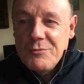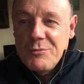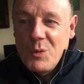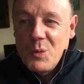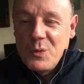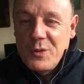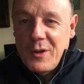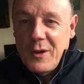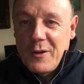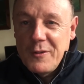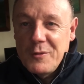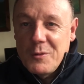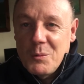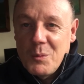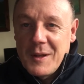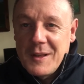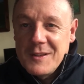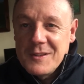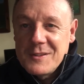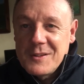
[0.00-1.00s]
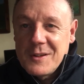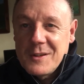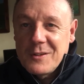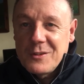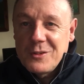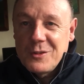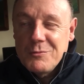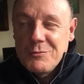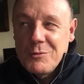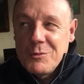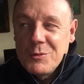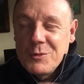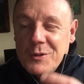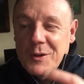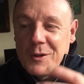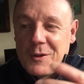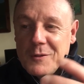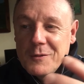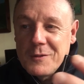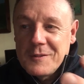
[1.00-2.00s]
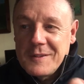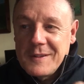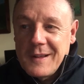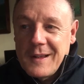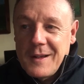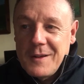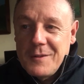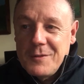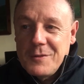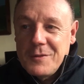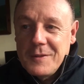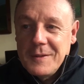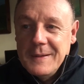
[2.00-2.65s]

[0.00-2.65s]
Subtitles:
rules over winter, she rules over death